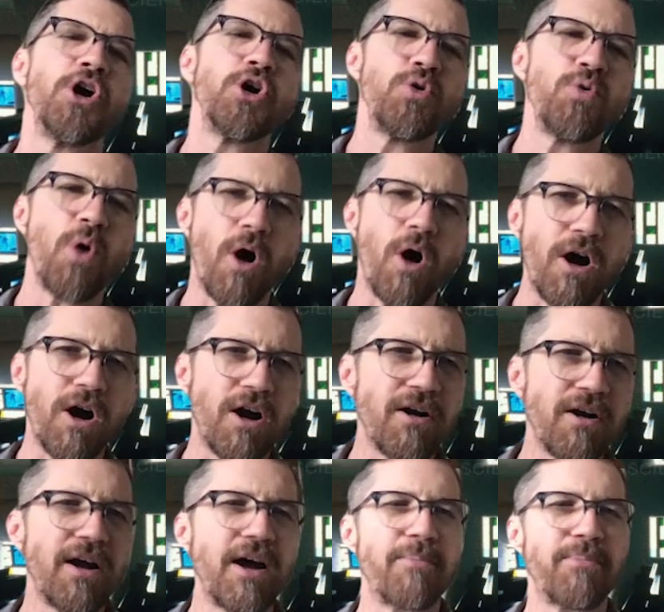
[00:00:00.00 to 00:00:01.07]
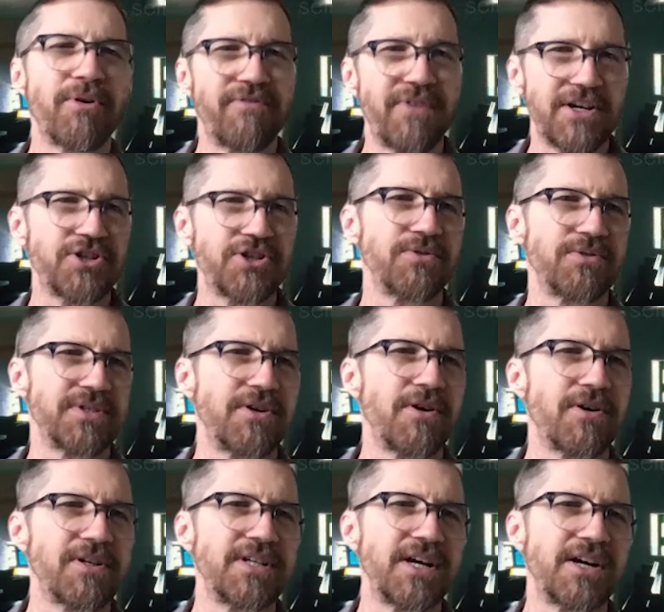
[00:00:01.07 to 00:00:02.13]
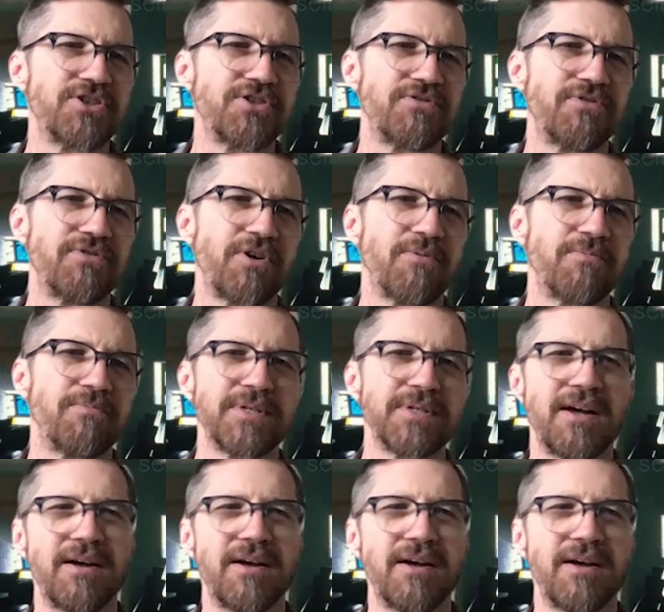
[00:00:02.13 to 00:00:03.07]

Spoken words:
who are professionals in architecture firms.